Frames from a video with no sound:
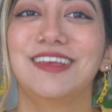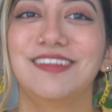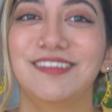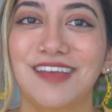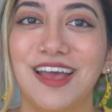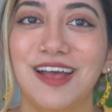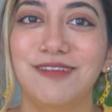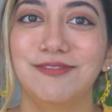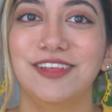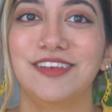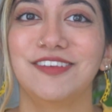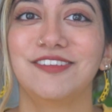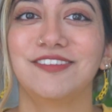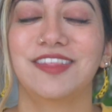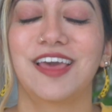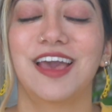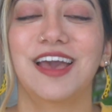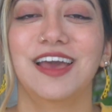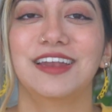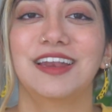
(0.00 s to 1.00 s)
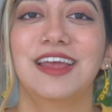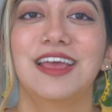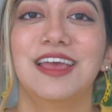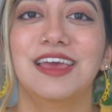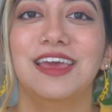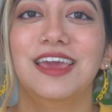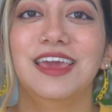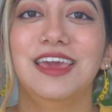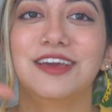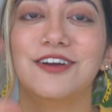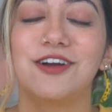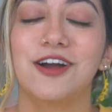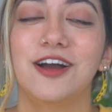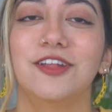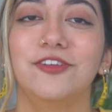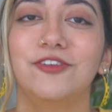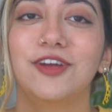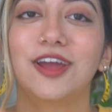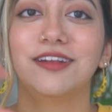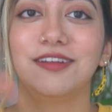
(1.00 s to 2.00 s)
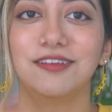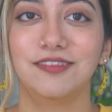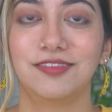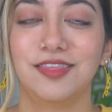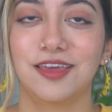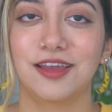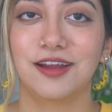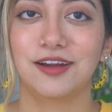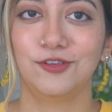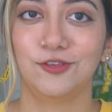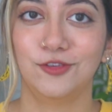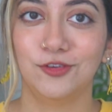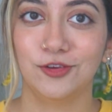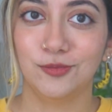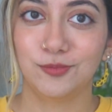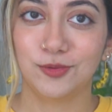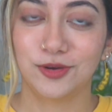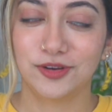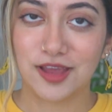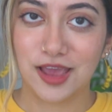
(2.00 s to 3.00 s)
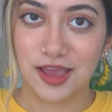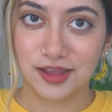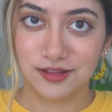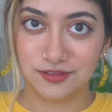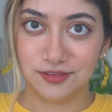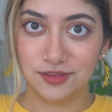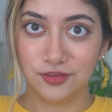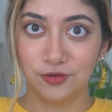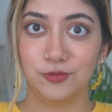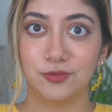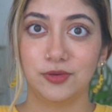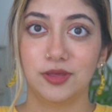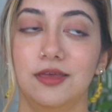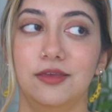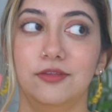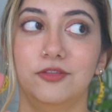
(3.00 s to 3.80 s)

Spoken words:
established that a contract is there to protect you.